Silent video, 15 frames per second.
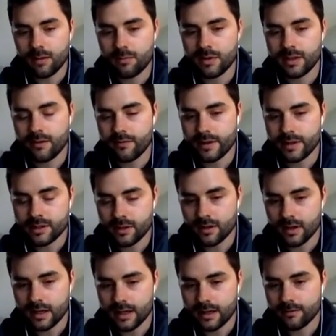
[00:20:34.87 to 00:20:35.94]
up in that
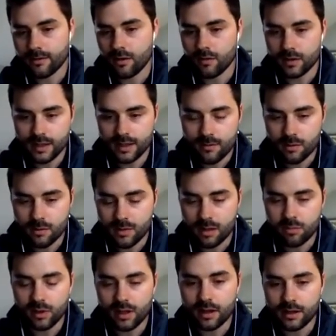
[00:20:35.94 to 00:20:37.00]
Venturi, over time you
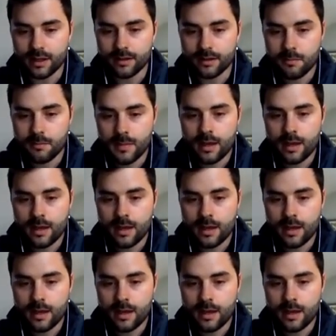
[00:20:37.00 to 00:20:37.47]
may plug it.